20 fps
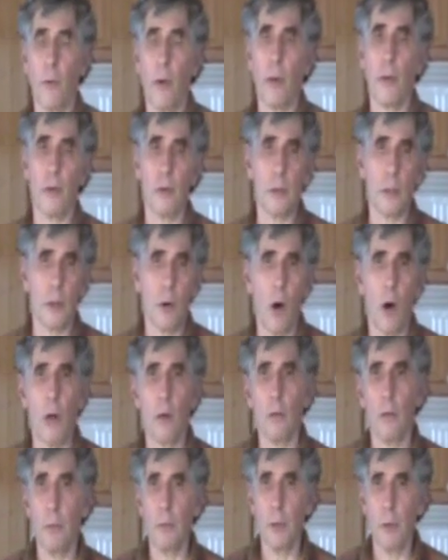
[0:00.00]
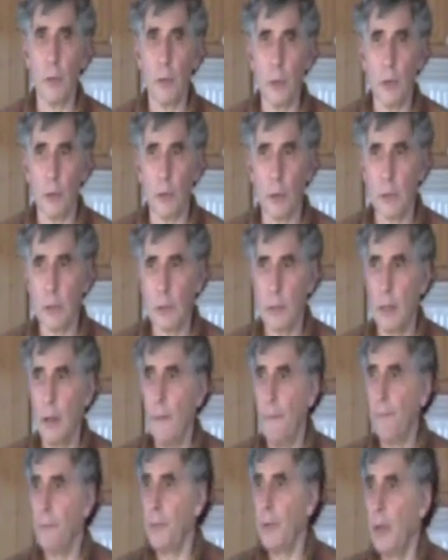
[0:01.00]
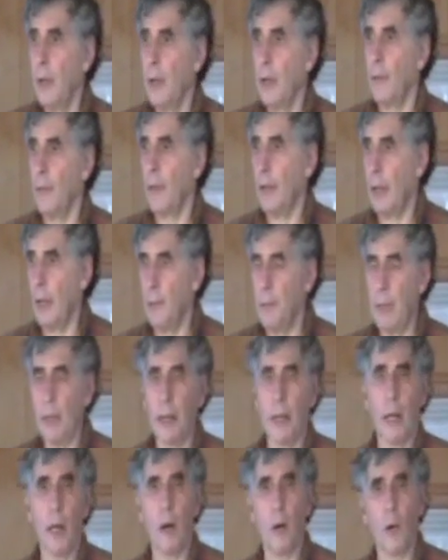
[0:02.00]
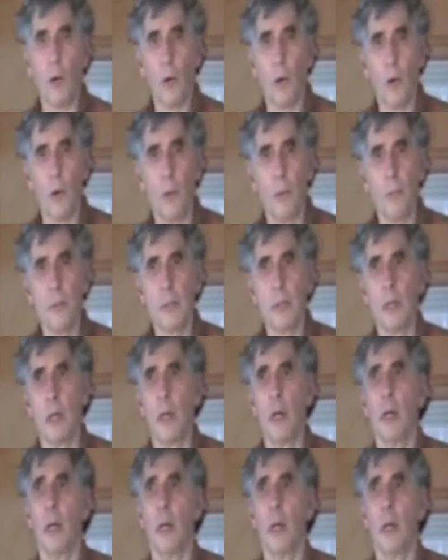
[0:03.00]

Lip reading: whether it's an autoimmune illness, the Immicare herbs,